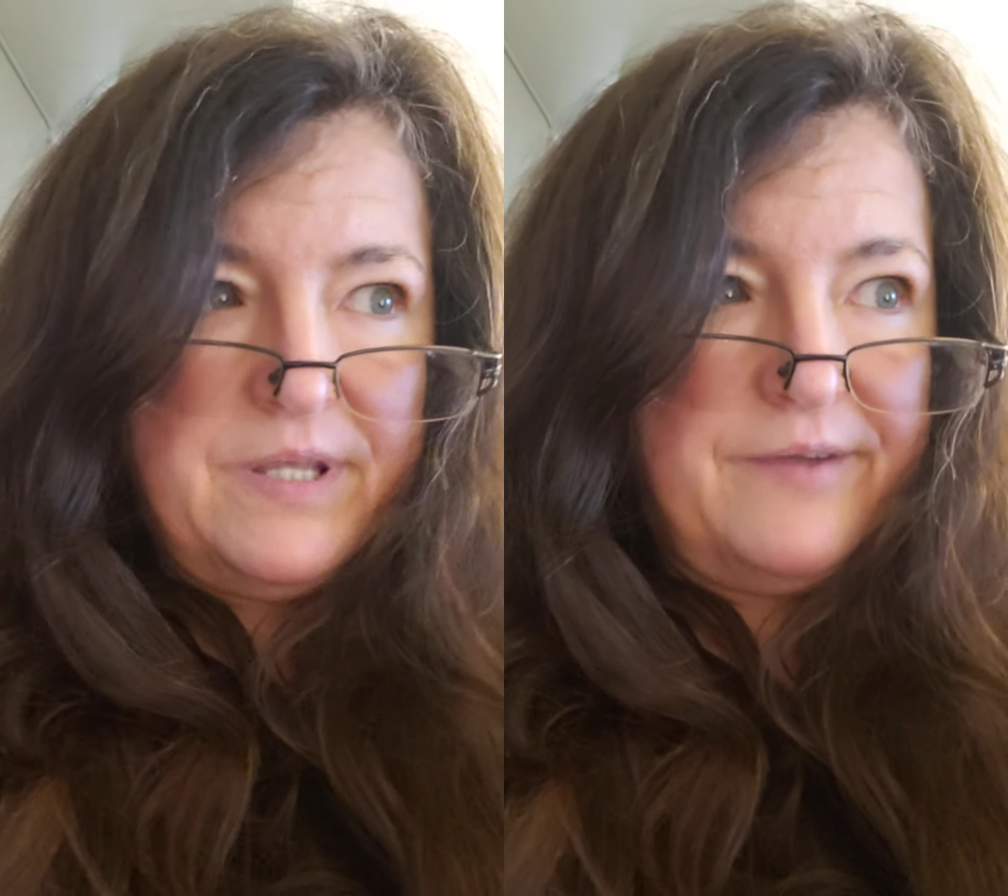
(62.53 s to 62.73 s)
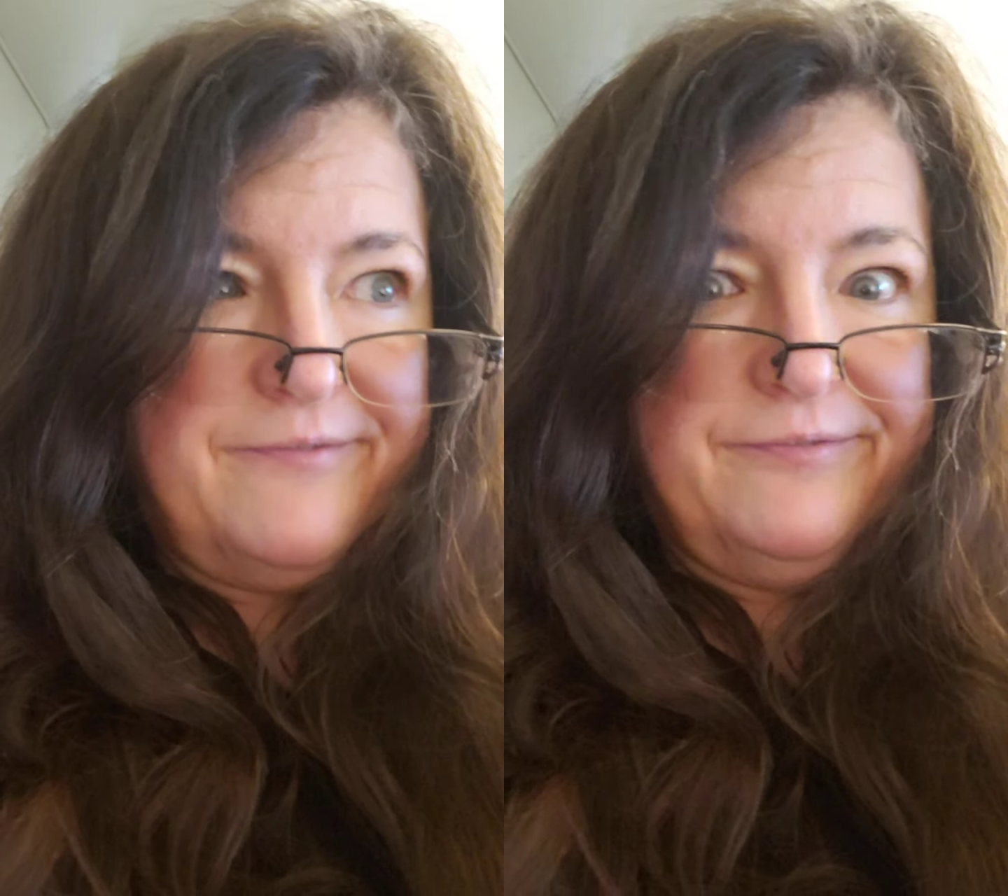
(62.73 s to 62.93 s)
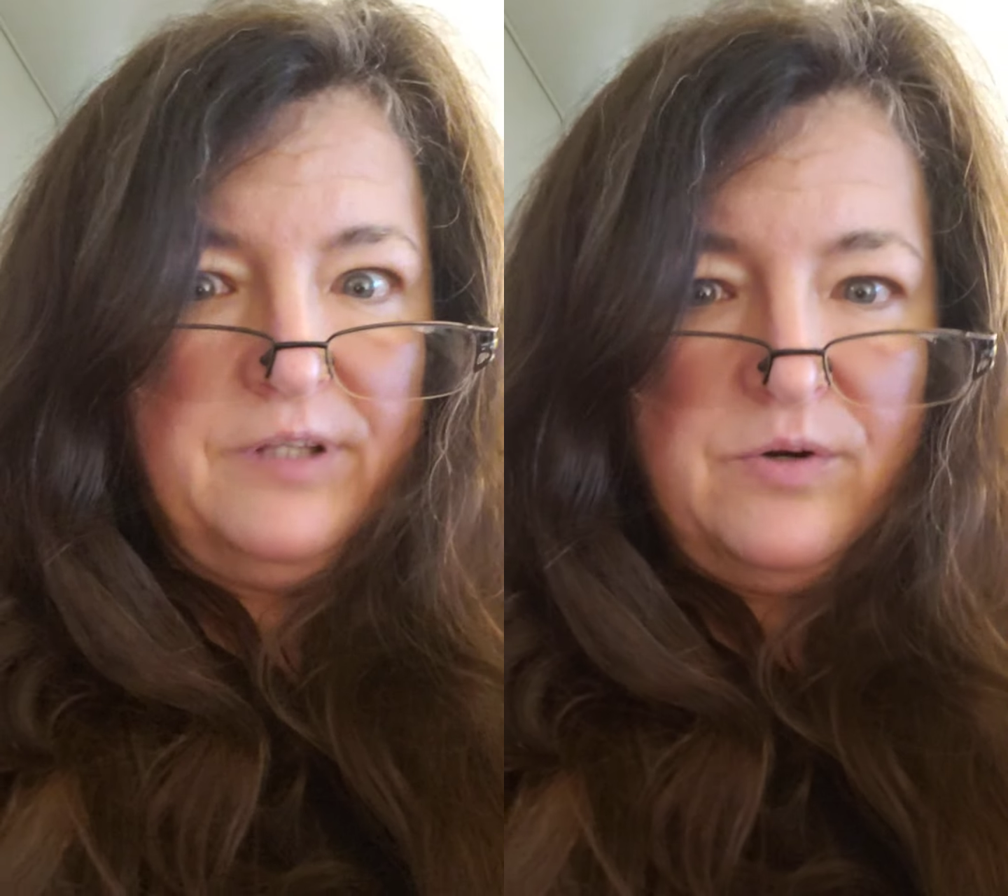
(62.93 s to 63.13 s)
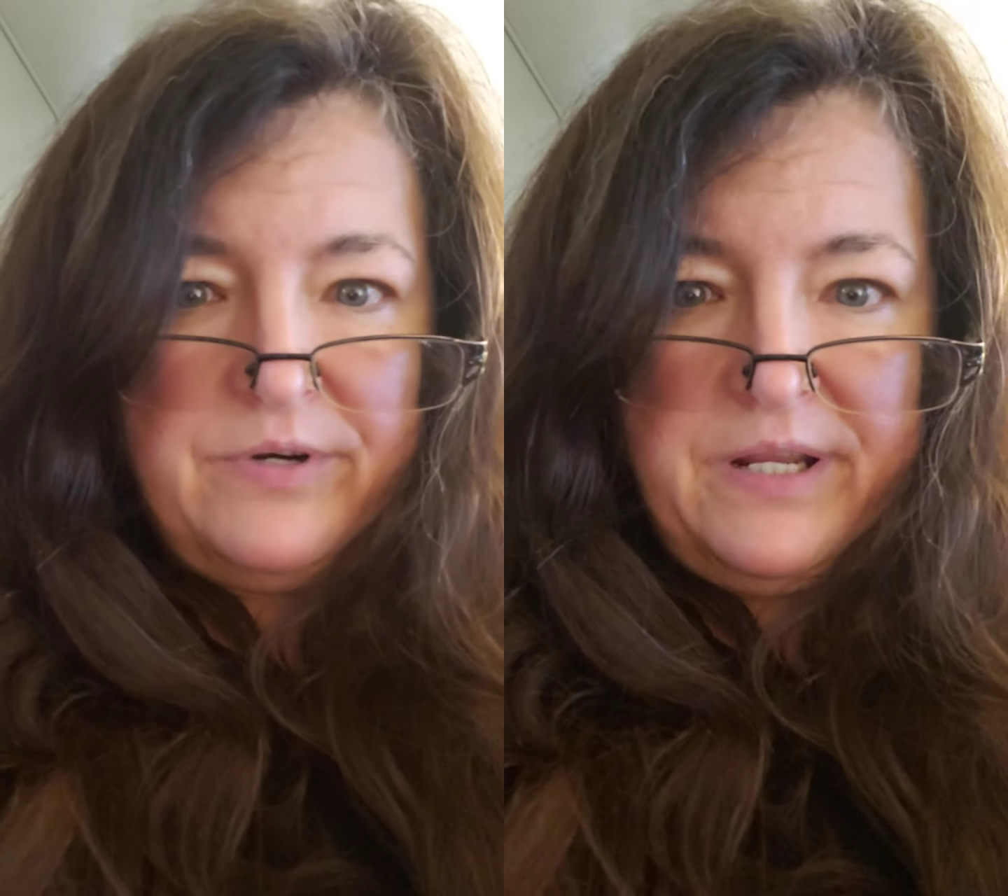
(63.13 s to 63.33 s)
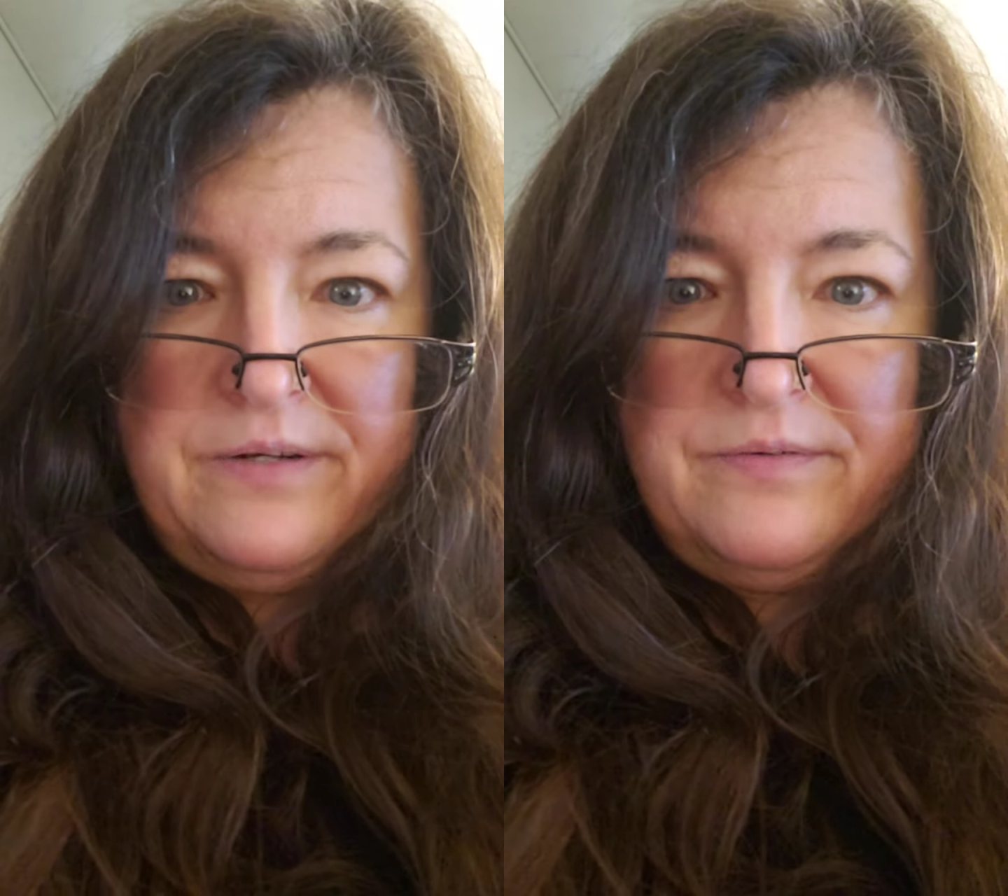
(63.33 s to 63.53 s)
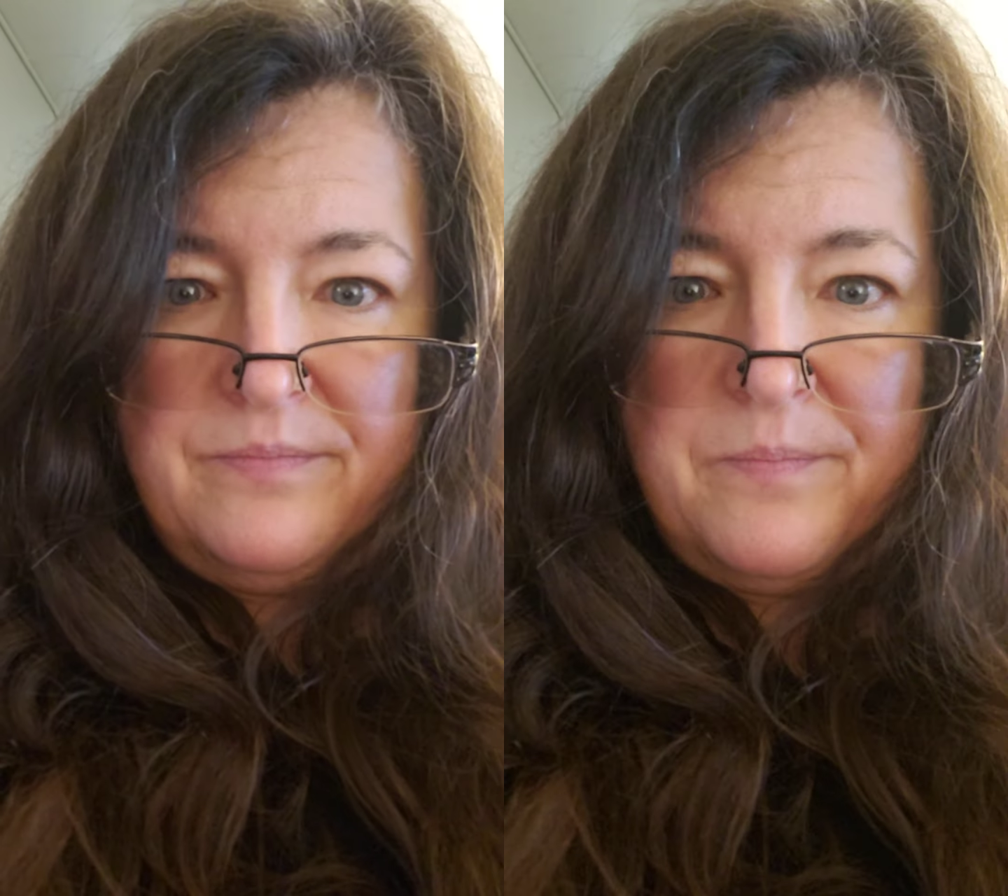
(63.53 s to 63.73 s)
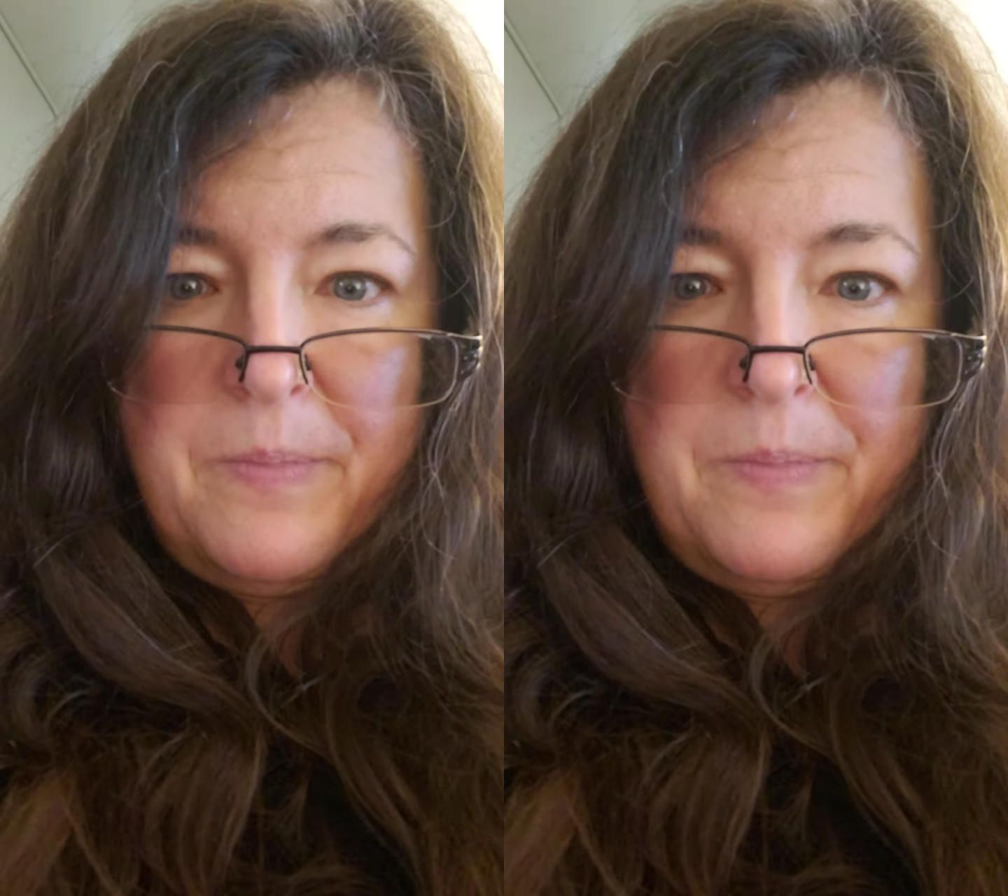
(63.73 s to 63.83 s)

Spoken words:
like floating.